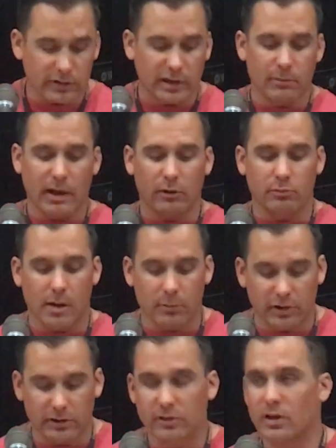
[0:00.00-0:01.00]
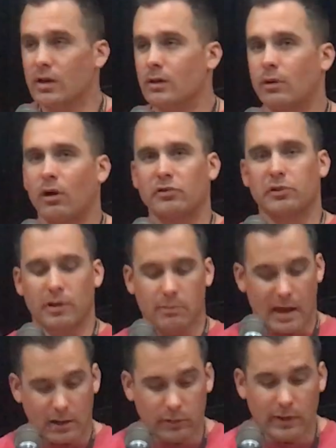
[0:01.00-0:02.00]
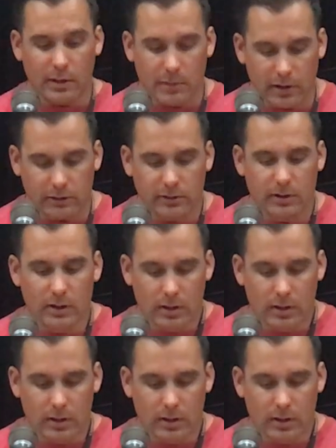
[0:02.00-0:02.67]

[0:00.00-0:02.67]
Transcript: I came back with memories, I also came back with nightmares.